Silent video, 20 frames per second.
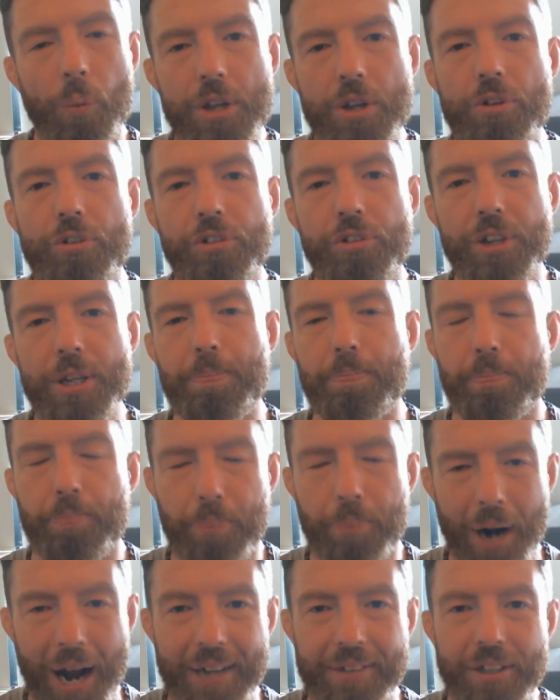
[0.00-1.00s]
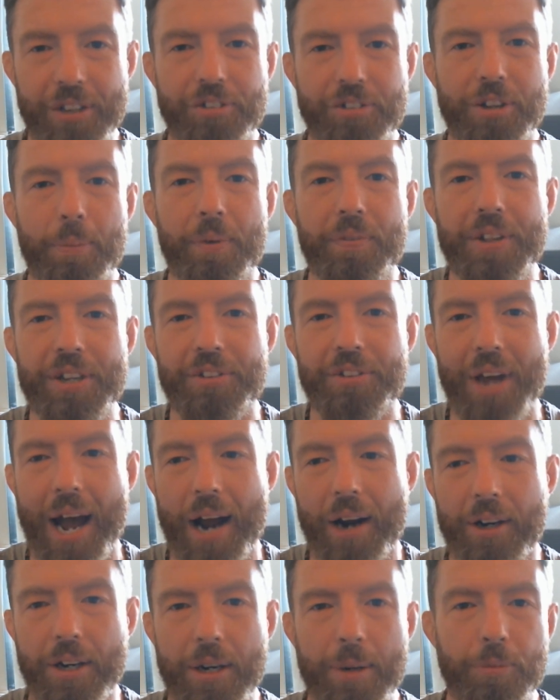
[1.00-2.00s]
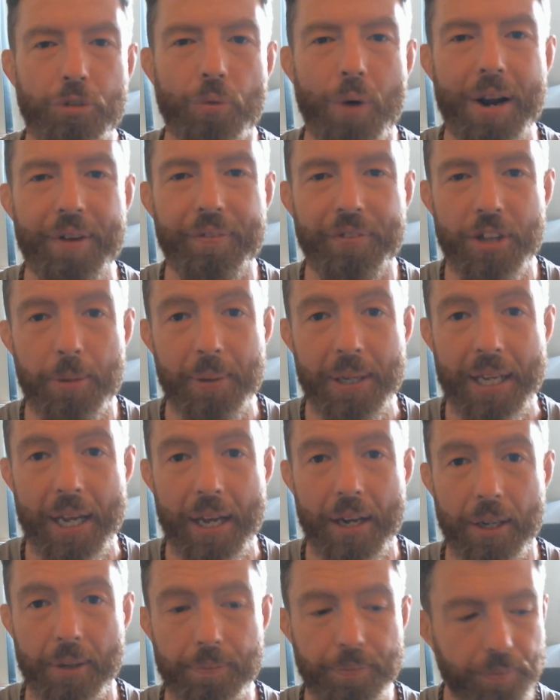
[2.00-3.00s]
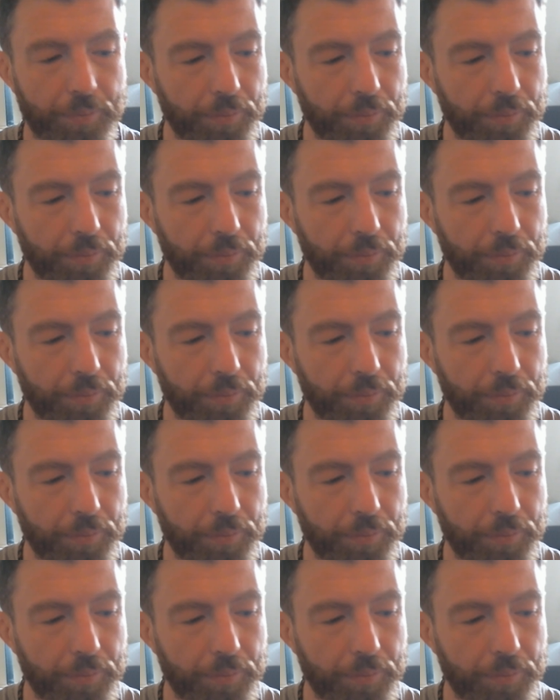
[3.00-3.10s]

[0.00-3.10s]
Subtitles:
we usually practice some of these acronyms right from the beginning.